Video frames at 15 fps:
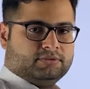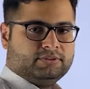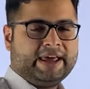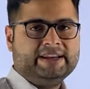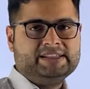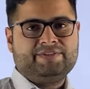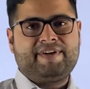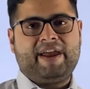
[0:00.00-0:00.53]

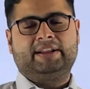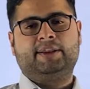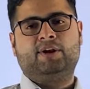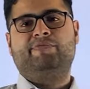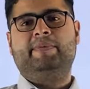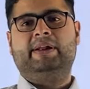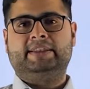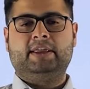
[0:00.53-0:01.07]
That is a factor
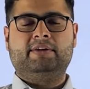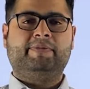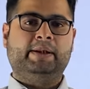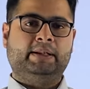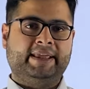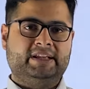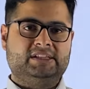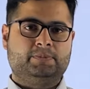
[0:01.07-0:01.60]
of multiple
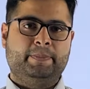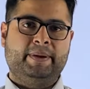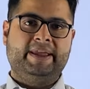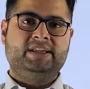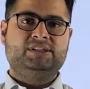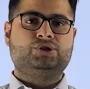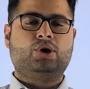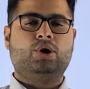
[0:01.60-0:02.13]
things
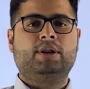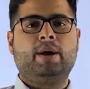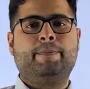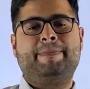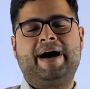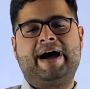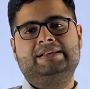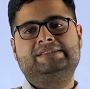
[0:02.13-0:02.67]
based on your
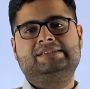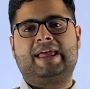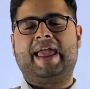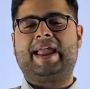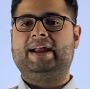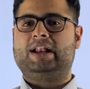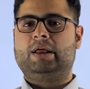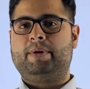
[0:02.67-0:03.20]
past
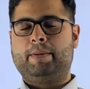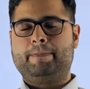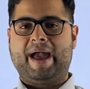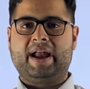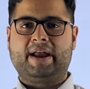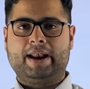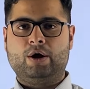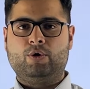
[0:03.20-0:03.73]
academic
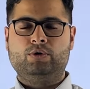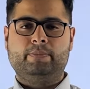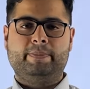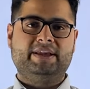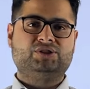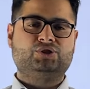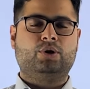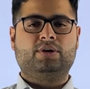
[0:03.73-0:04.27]
background,
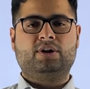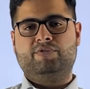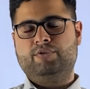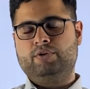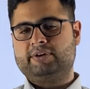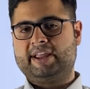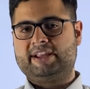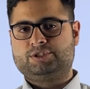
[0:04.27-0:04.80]
based on your
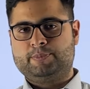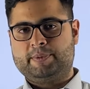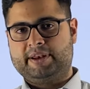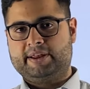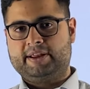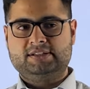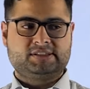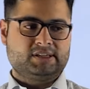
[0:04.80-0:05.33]
work
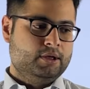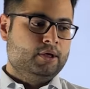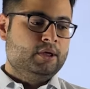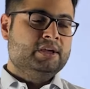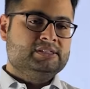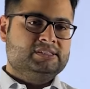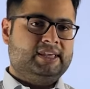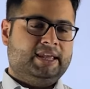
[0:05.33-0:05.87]
experience.
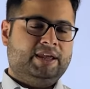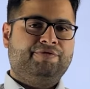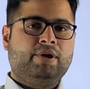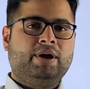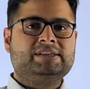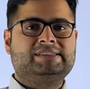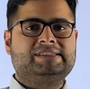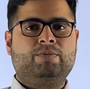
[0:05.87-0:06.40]
See, if you
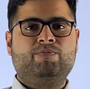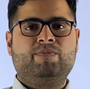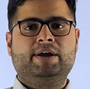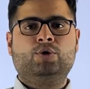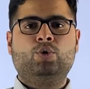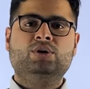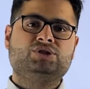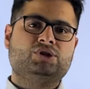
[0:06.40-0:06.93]
are
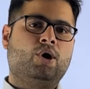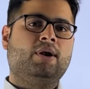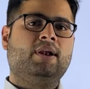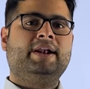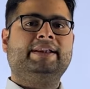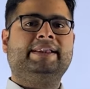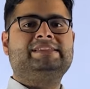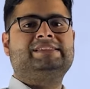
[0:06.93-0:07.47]
someone who has
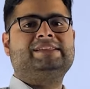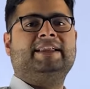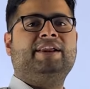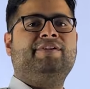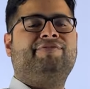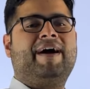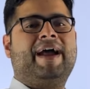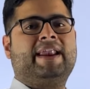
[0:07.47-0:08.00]
already
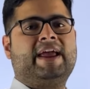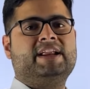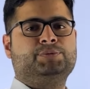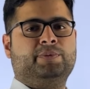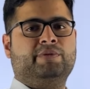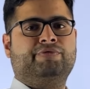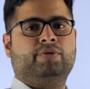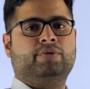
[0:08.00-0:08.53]
studied finance
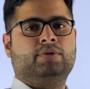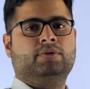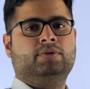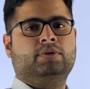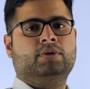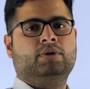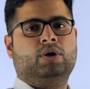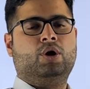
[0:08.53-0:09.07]
before,
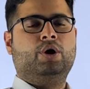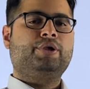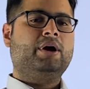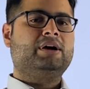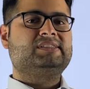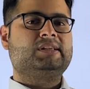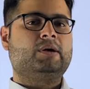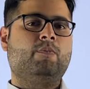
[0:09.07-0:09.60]
or you
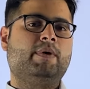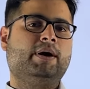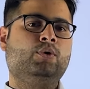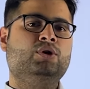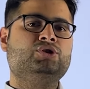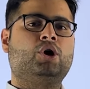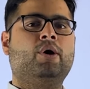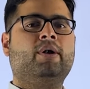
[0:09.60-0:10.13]
are someone
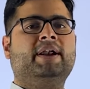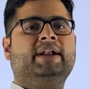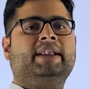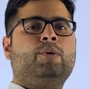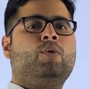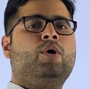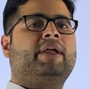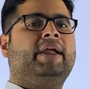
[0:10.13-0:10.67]
who is
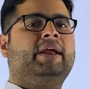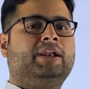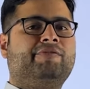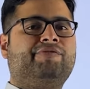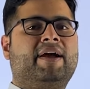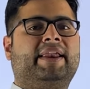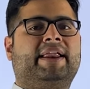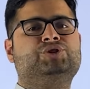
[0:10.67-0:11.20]
already working in the
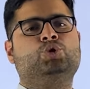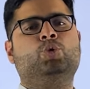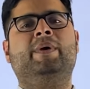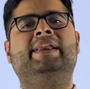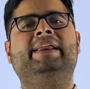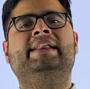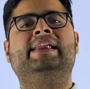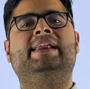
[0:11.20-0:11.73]
finance, you
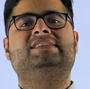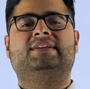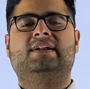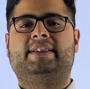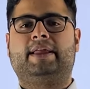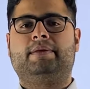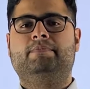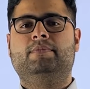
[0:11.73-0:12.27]
may need a lesser
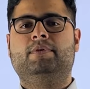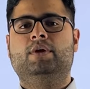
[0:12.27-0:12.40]
time.